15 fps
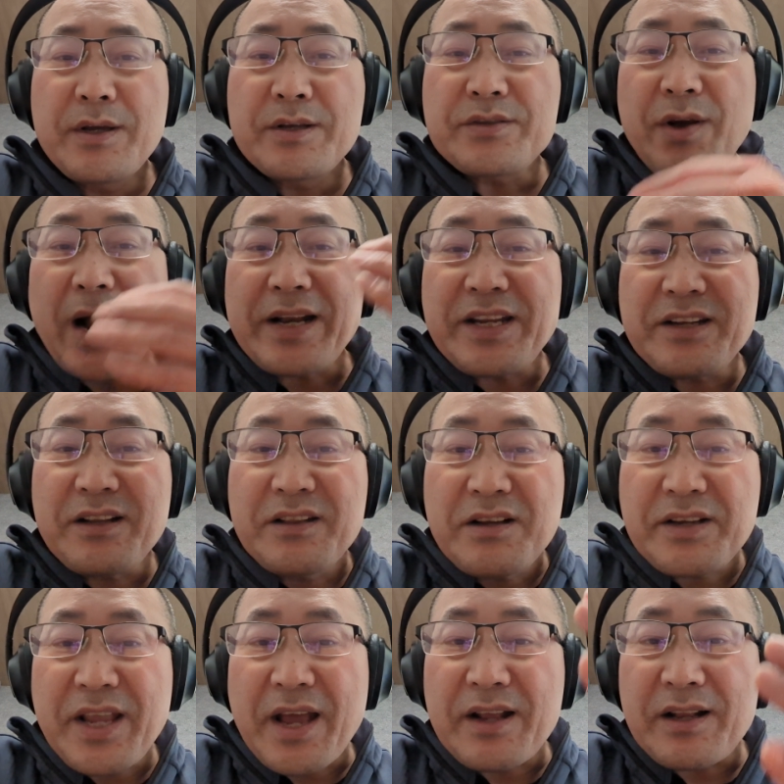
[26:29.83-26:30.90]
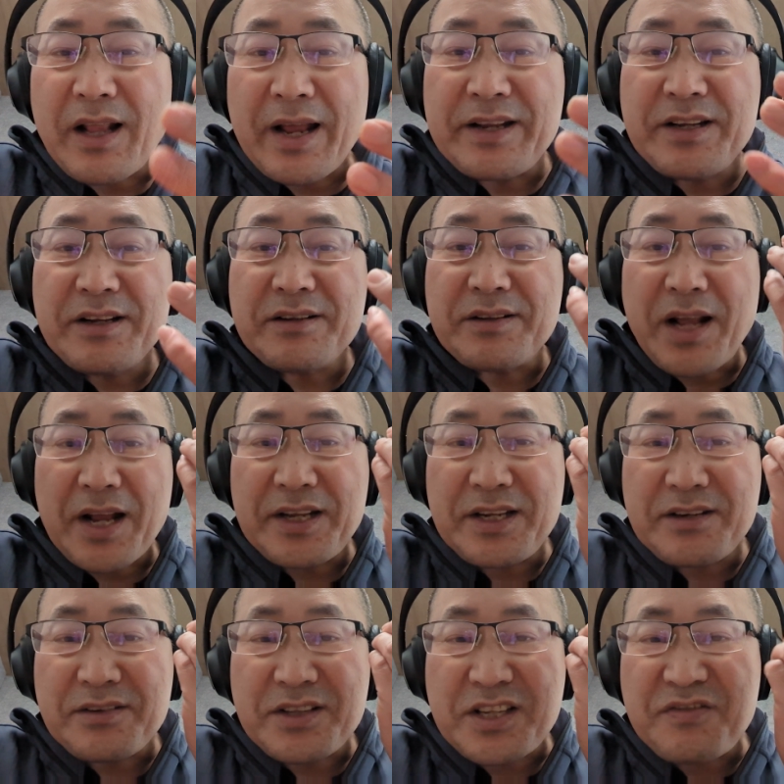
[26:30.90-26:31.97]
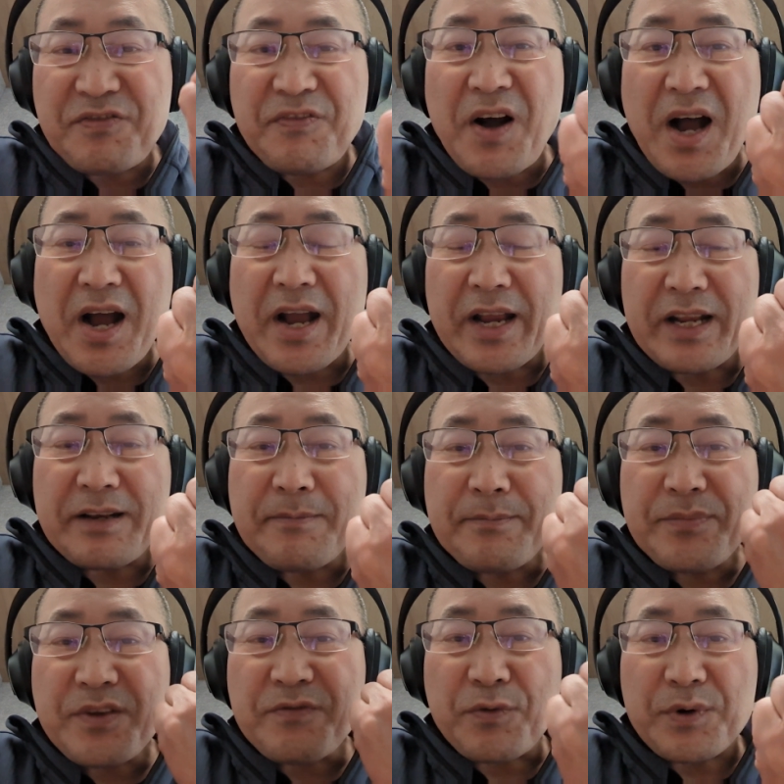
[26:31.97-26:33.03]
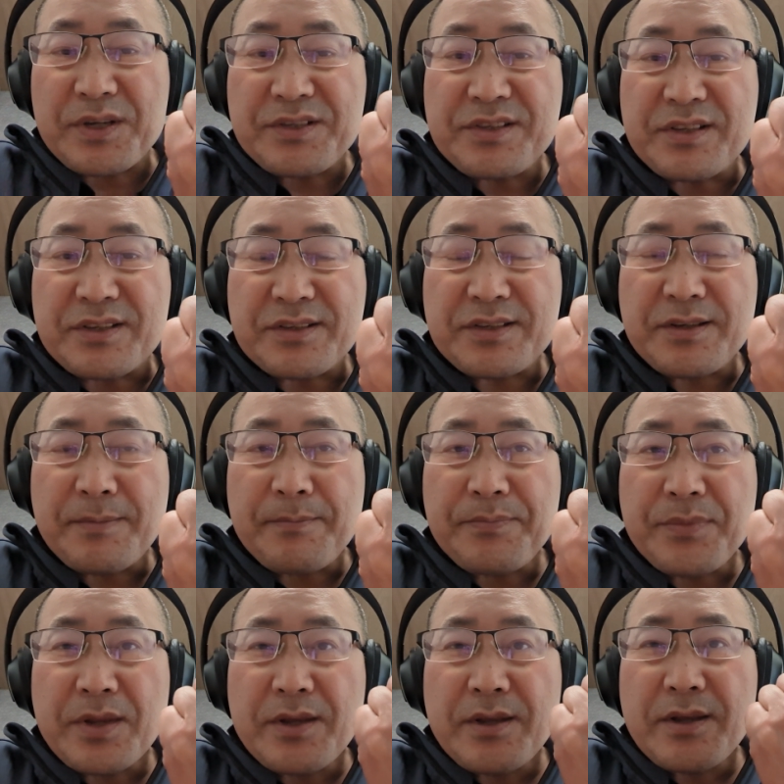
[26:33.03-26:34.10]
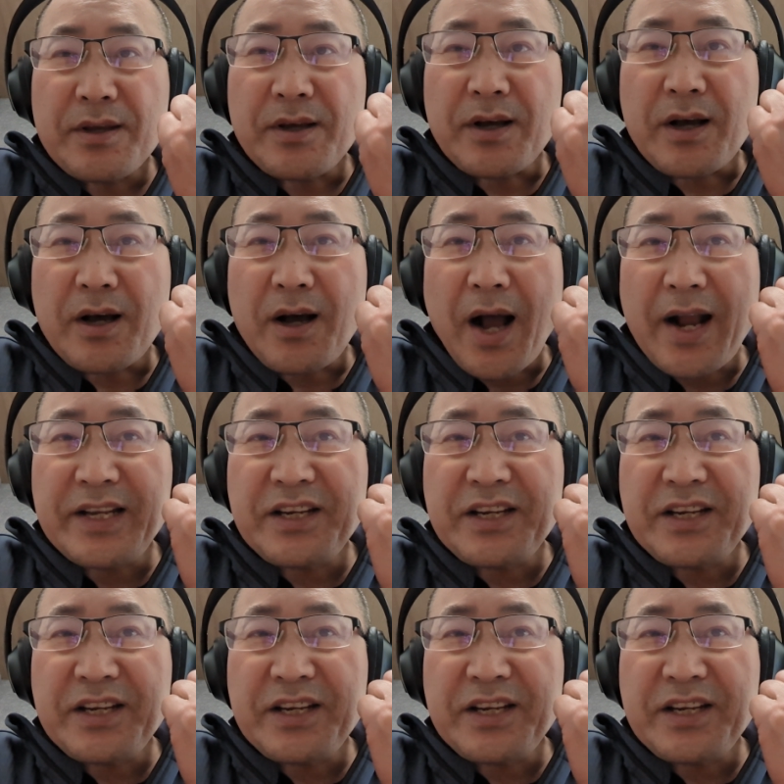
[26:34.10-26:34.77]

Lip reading: So I need to look at, I need to define, for instance, the